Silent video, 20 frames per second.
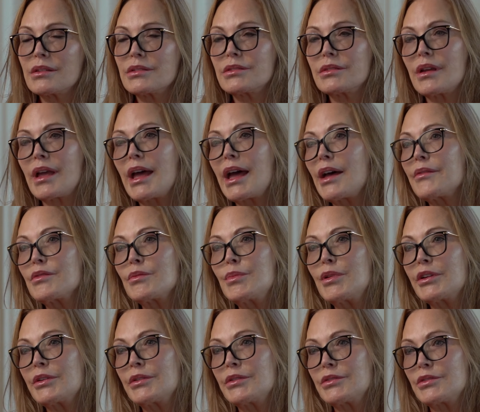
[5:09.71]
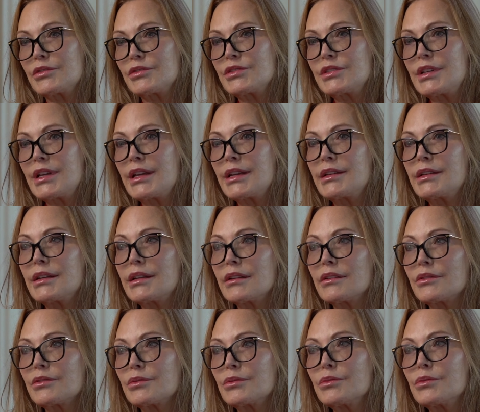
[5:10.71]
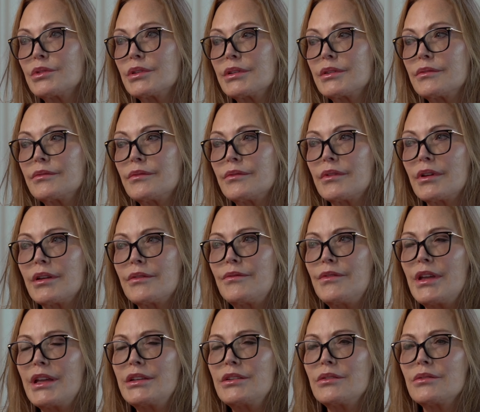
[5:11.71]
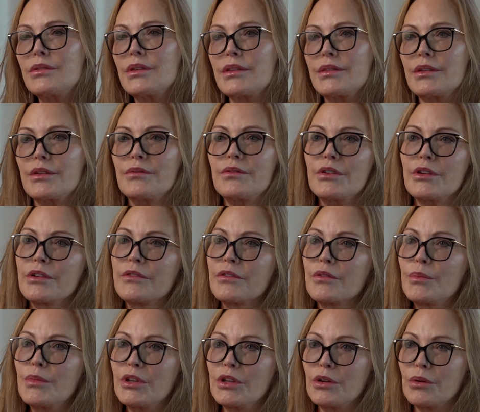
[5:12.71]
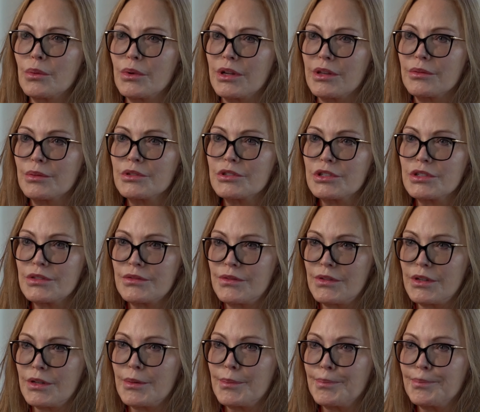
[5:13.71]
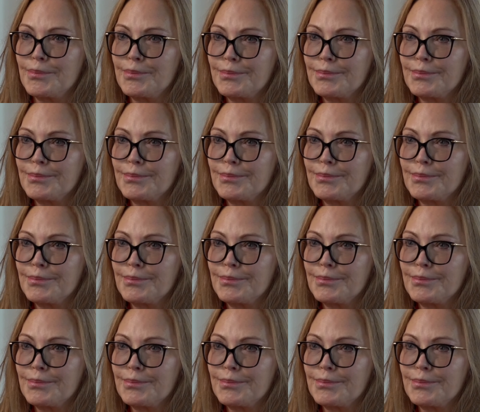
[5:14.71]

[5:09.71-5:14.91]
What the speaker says: to have a better understanding through a venue that they're very familiar with, which is film.